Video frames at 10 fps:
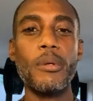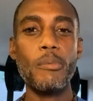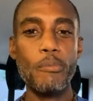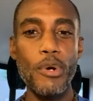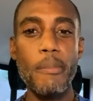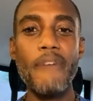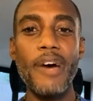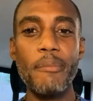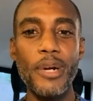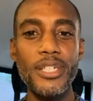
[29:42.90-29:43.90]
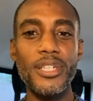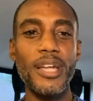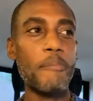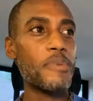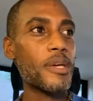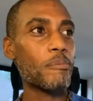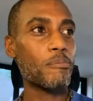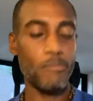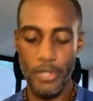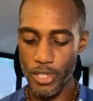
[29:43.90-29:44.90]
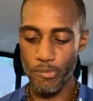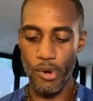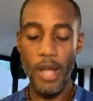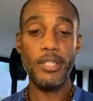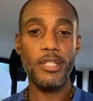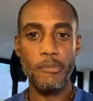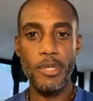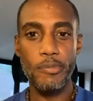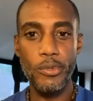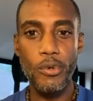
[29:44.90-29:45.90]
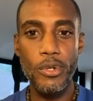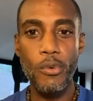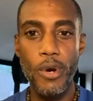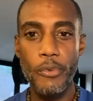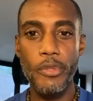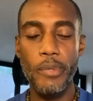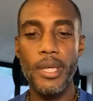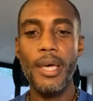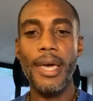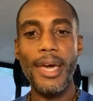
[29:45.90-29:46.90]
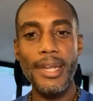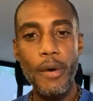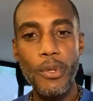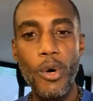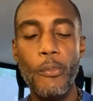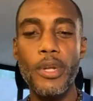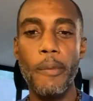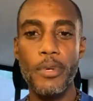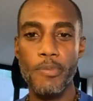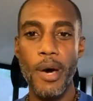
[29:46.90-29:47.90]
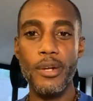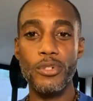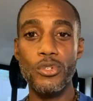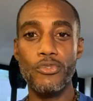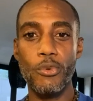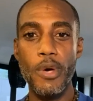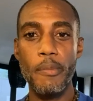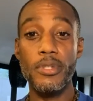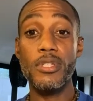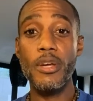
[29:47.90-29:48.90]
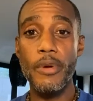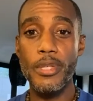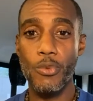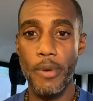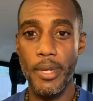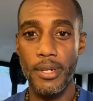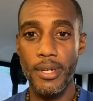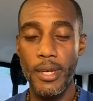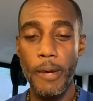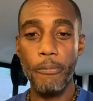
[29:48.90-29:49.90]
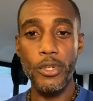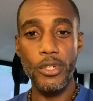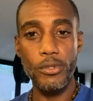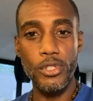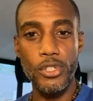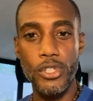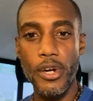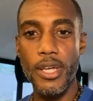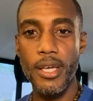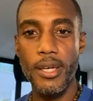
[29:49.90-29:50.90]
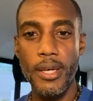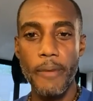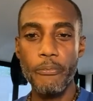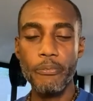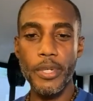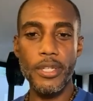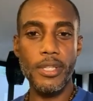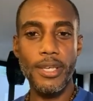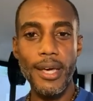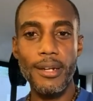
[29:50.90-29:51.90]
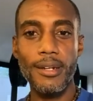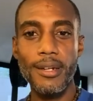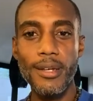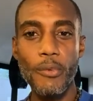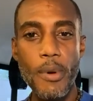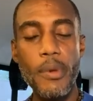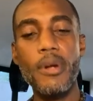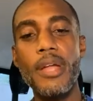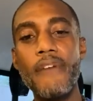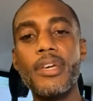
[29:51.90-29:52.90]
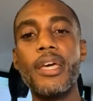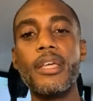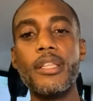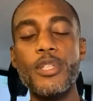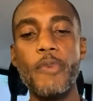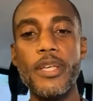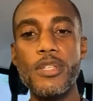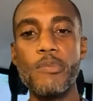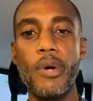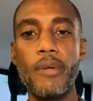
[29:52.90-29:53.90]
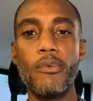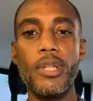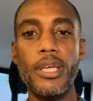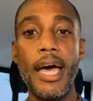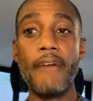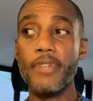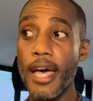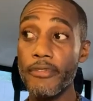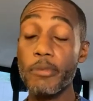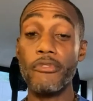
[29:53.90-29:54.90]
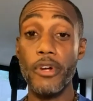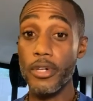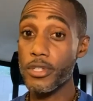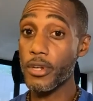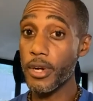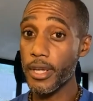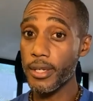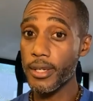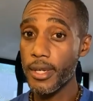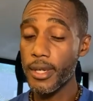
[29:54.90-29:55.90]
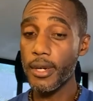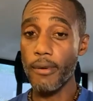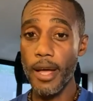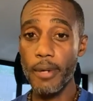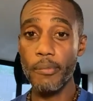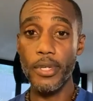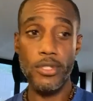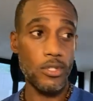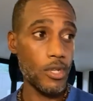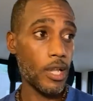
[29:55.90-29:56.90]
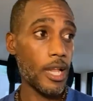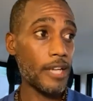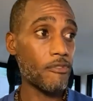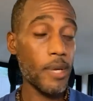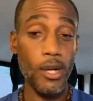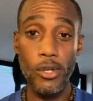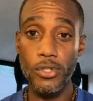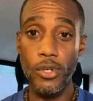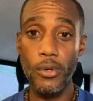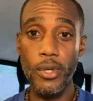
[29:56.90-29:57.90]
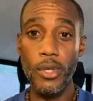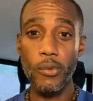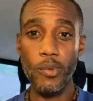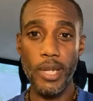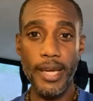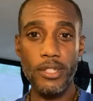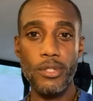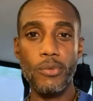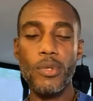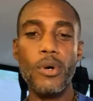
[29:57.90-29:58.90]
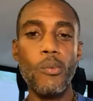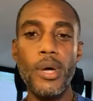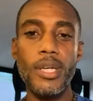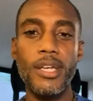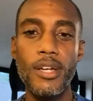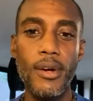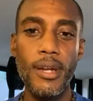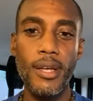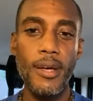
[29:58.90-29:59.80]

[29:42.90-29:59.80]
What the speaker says: per my vibration, I'm being just brought to the people who are to work with me. And I will open up a spot or two for women, serious women, to journey, because again, women are navigating these spaces, but really I have to be very discerning, right? Because a lot of men also, we don't want to hear it.